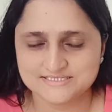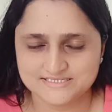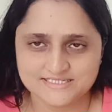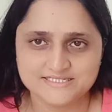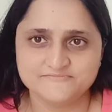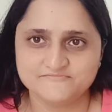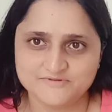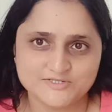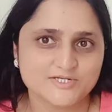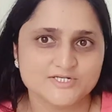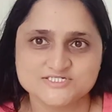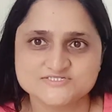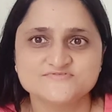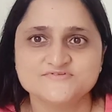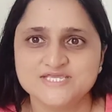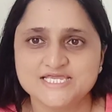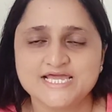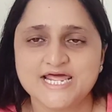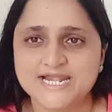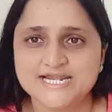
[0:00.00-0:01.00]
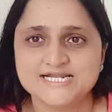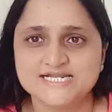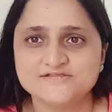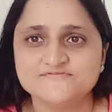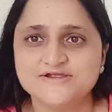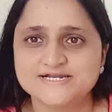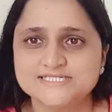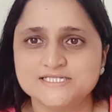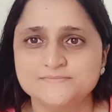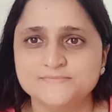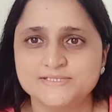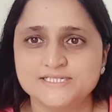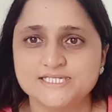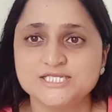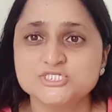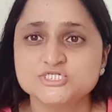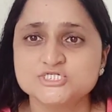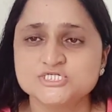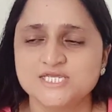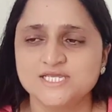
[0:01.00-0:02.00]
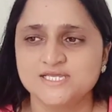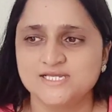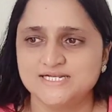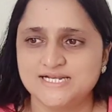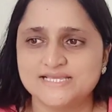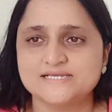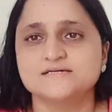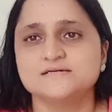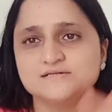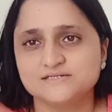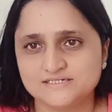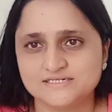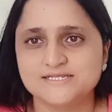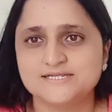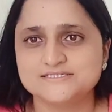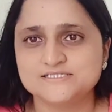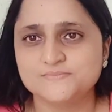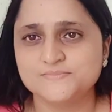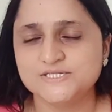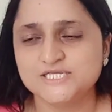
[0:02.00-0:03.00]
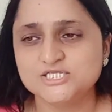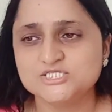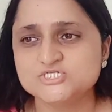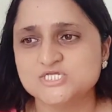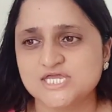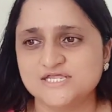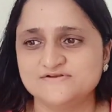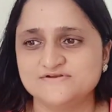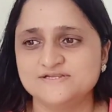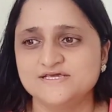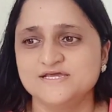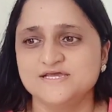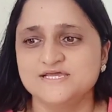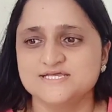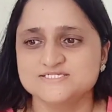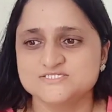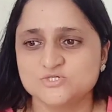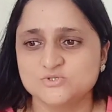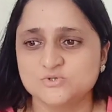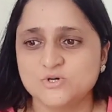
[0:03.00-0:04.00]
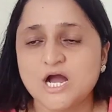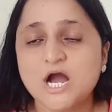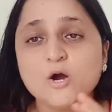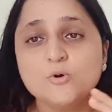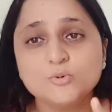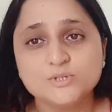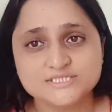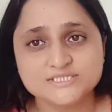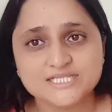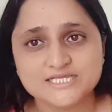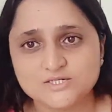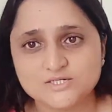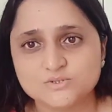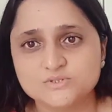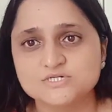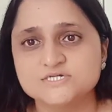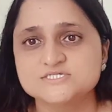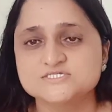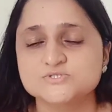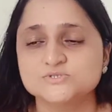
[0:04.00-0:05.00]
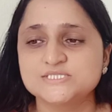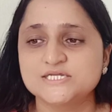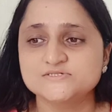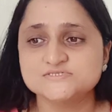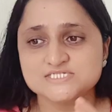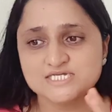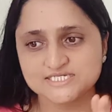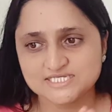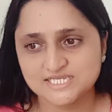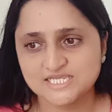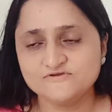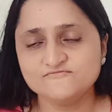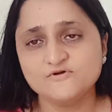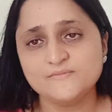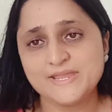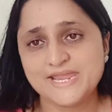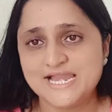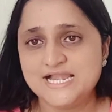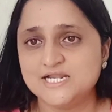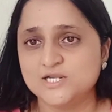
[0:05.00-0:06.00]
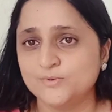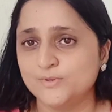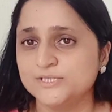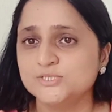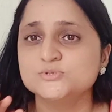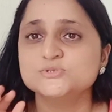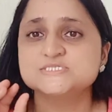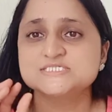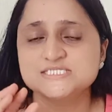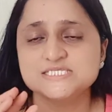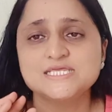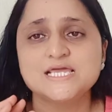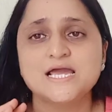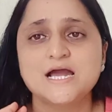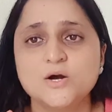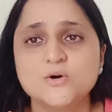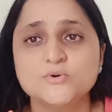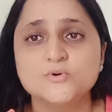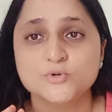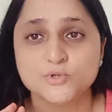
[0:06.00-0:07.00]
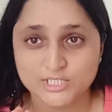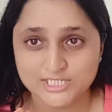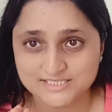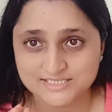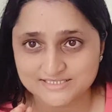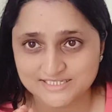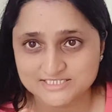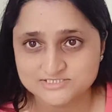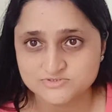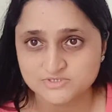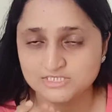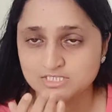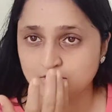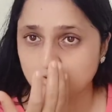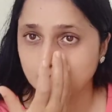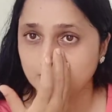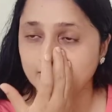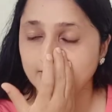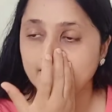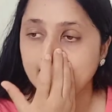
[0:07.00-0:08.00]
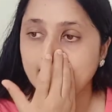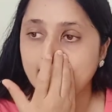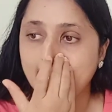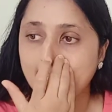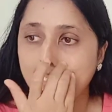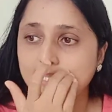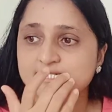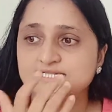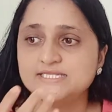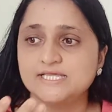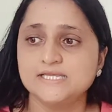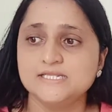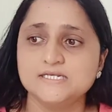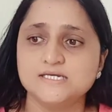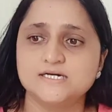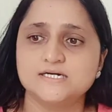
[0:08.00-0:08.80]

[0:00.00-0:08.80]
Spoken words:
because we live at the beach, like near the beach, and so how would they look. So that is again for my elder one to see how real things would look. And then